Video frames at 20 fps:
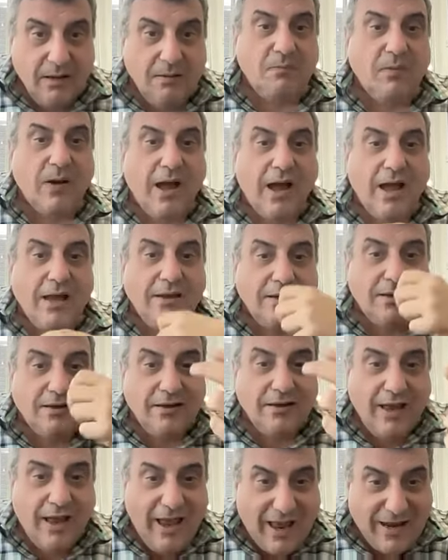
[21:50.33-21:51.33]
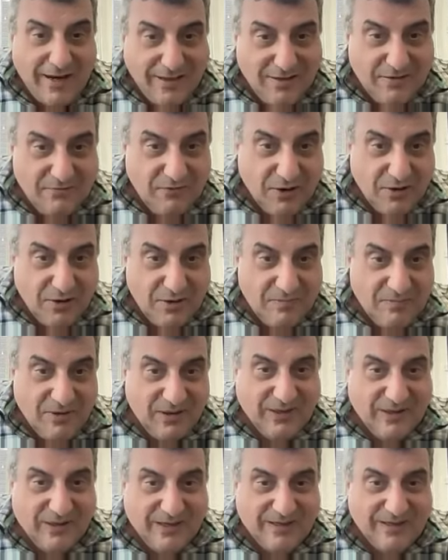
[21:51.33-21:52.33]
by adding the
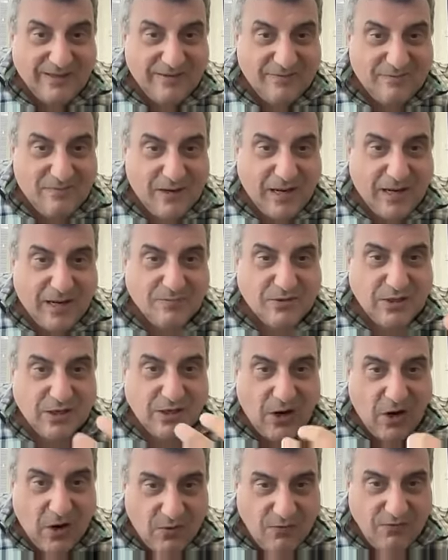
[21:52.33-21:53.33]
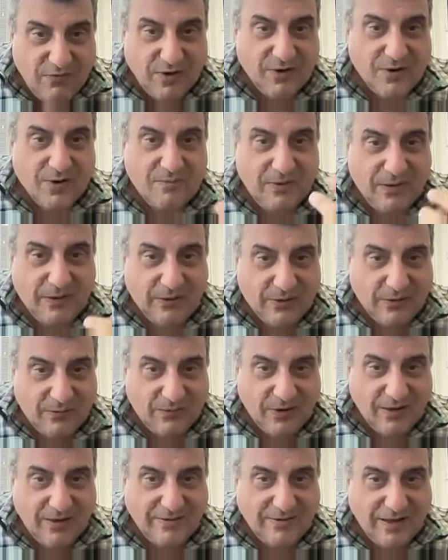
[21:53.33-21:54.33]
variability. It becomes a co-variability,
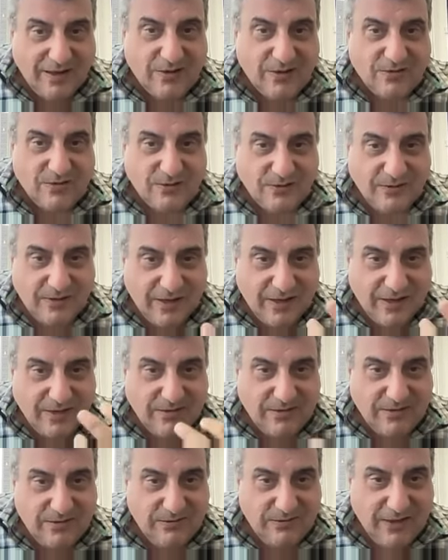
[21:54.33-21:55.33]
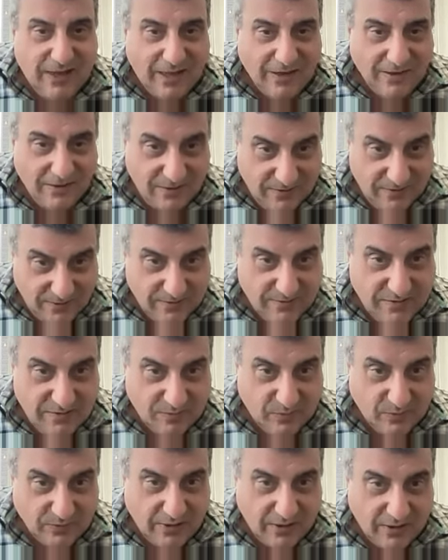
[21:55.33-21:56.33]
right? They learn that they can do that in a
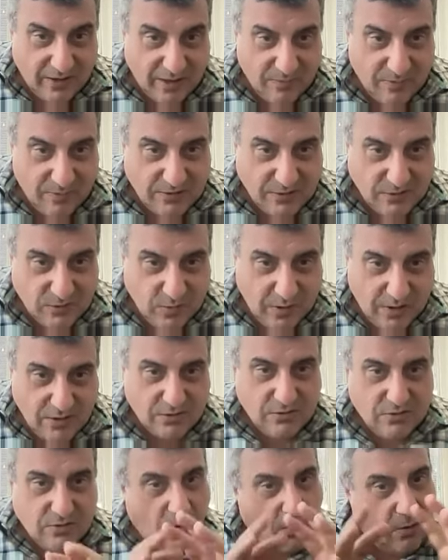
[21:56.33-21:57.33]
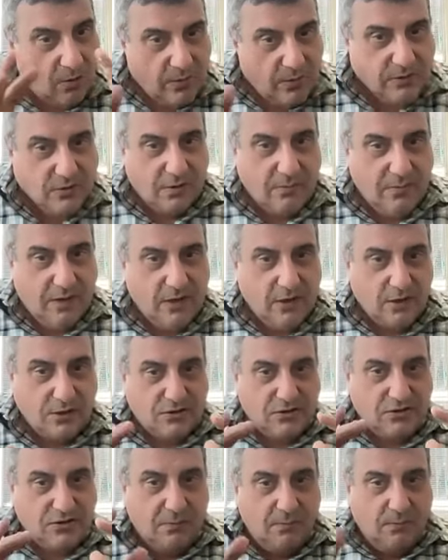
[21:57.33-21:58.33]
simple dynamic situation. So all we're talking about here
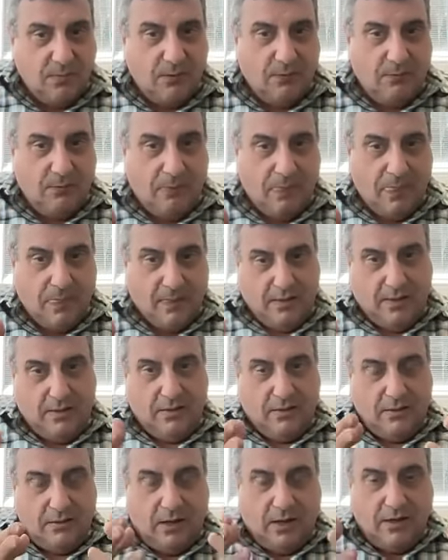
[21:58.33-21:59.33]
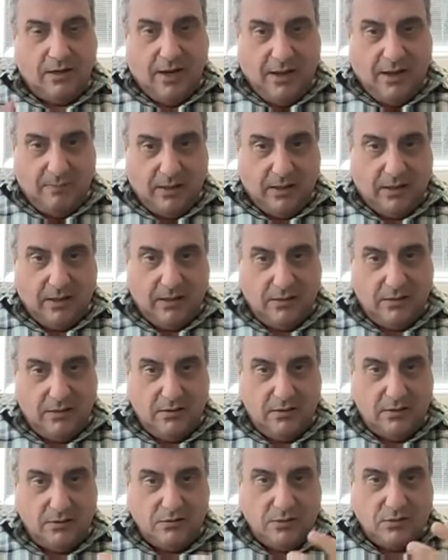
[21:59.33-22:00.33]
is simple dynamic
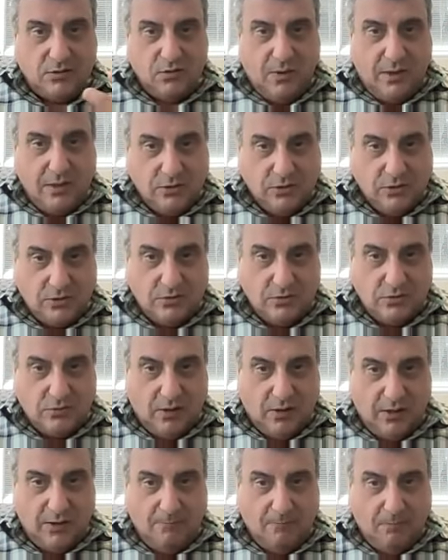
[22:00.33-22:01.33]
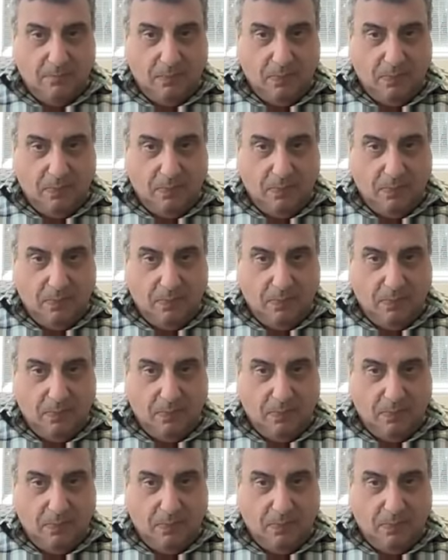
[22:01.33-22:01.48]
situations, right?